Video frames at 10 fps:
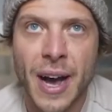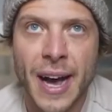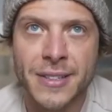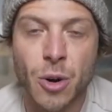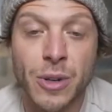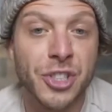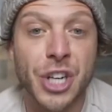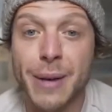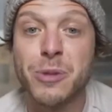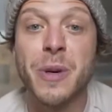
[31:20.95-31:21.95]
has always
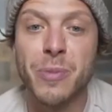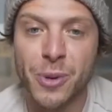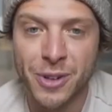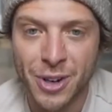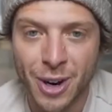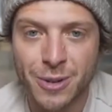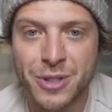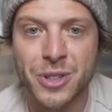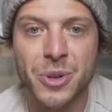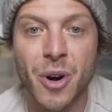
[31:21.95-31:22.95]
shamed people, you know,
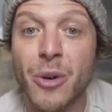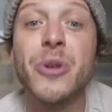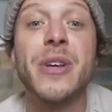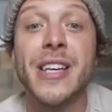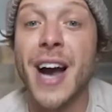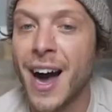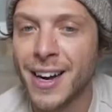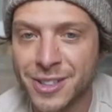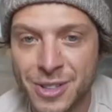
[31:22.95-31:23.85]
to, oh, you need God,